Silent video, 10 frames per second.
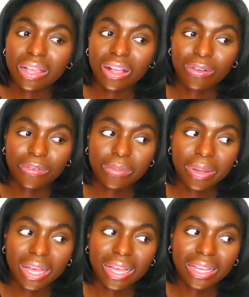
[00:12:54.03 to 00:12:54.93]
LV
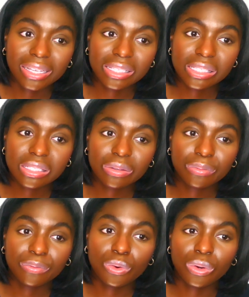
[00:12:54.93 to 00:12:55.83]
bags
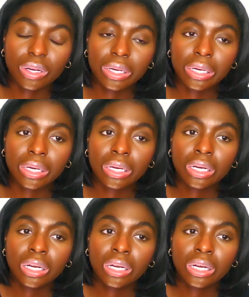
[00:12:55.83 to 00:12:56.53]
for,